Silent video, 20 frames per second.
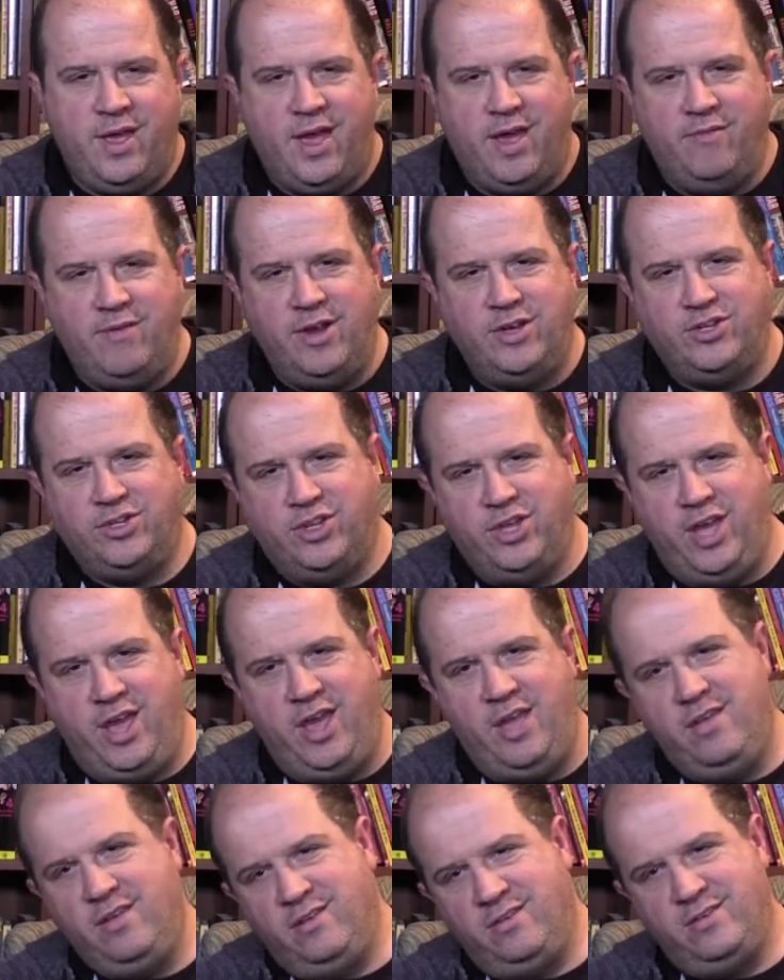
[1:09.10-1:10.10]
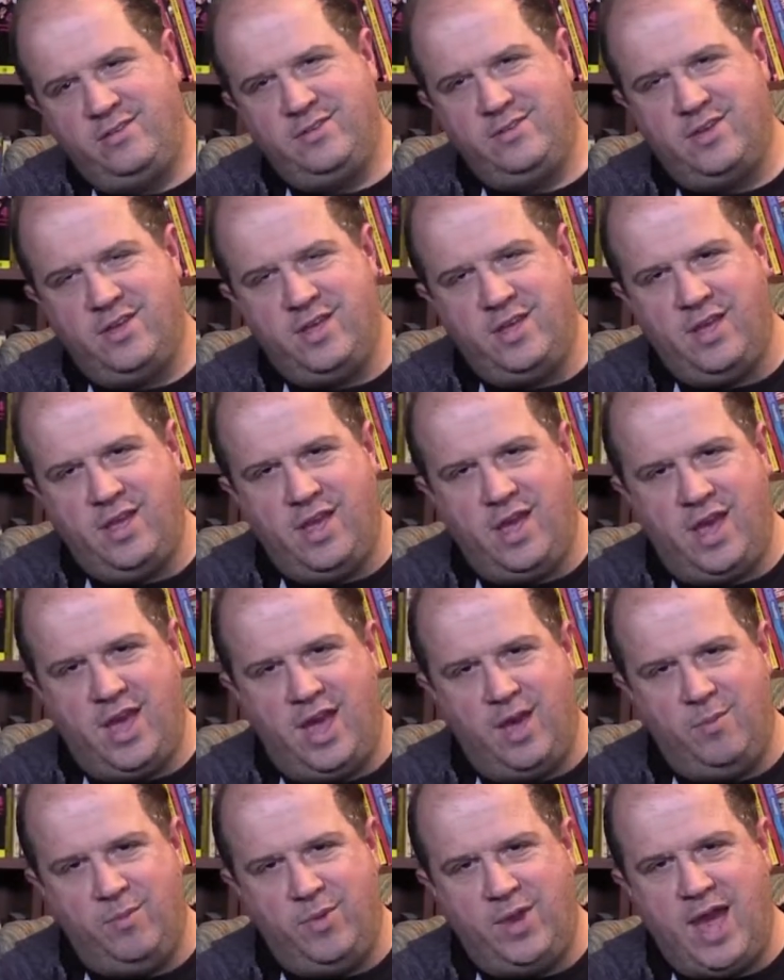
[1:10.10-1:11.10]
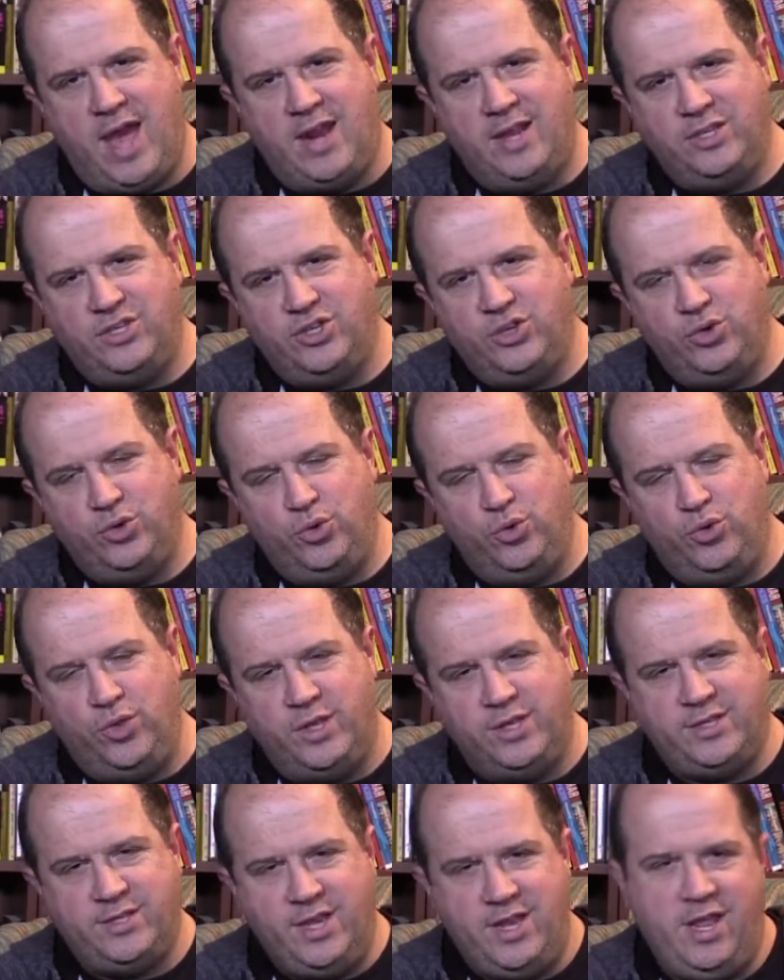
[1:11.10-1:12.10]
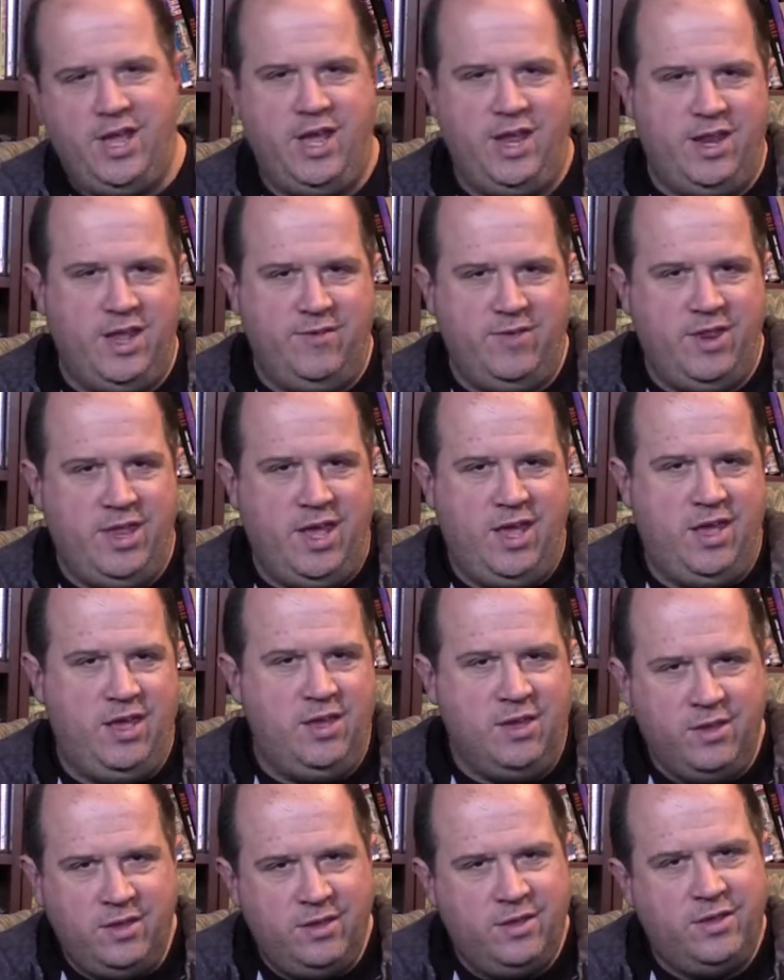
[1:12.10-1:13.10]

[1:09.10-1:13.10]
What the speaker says: eventually got into the CD DVD